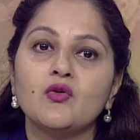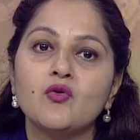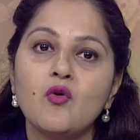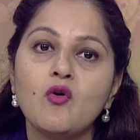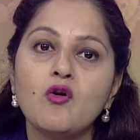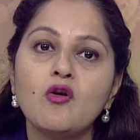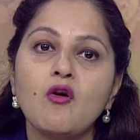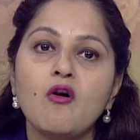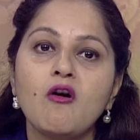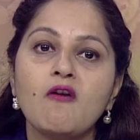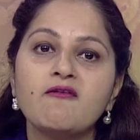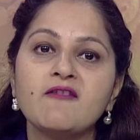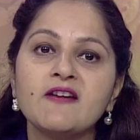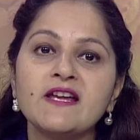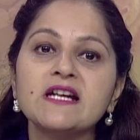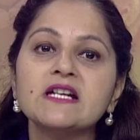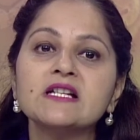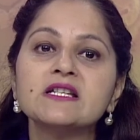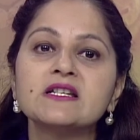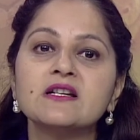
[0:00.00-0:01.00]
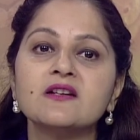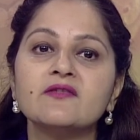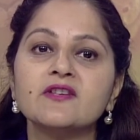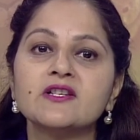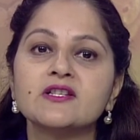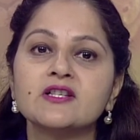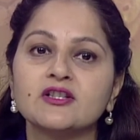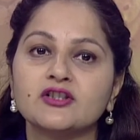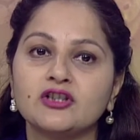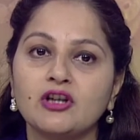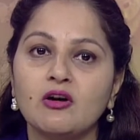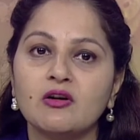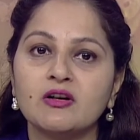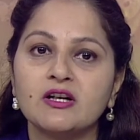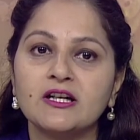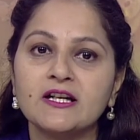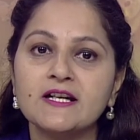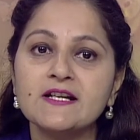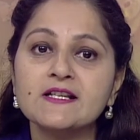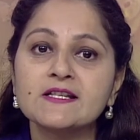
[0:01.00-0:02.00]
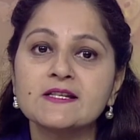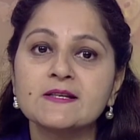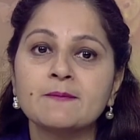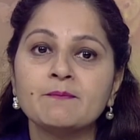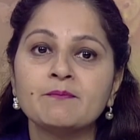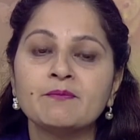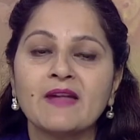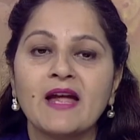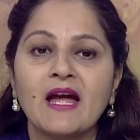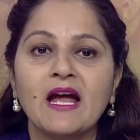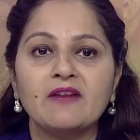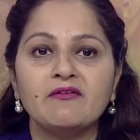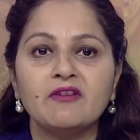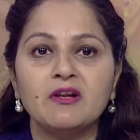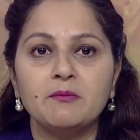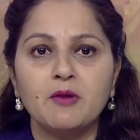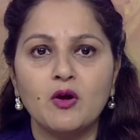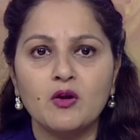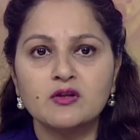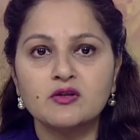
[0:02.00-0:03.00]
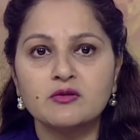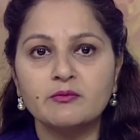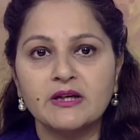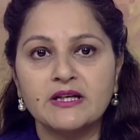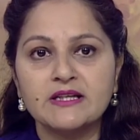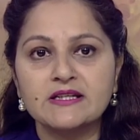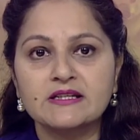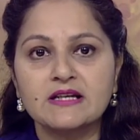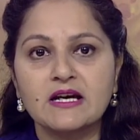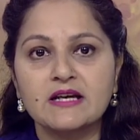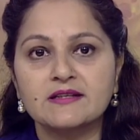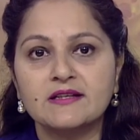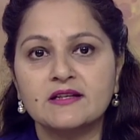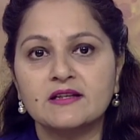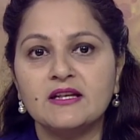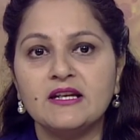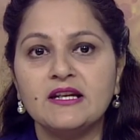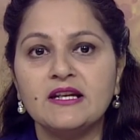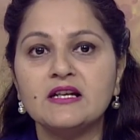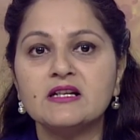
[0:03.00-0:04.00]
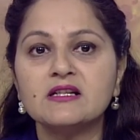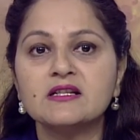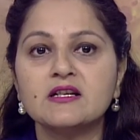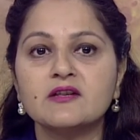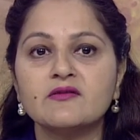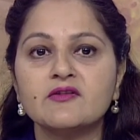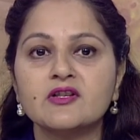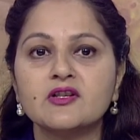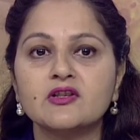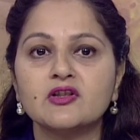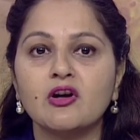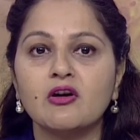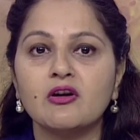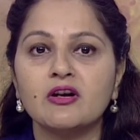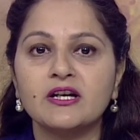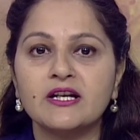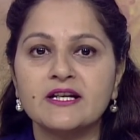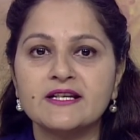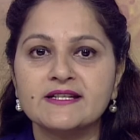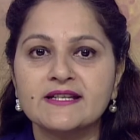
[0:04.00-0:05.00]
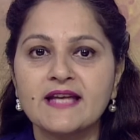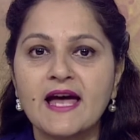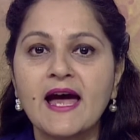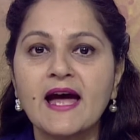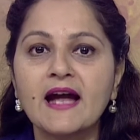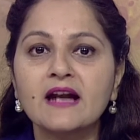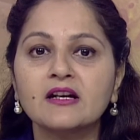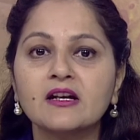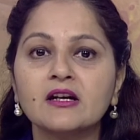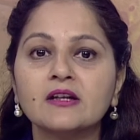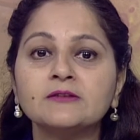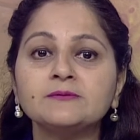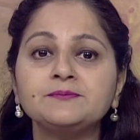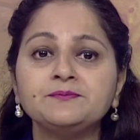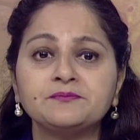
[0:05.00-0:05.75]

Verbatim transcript: role of legal service authorities and we'll also be discussing the Legal Service Authorities Act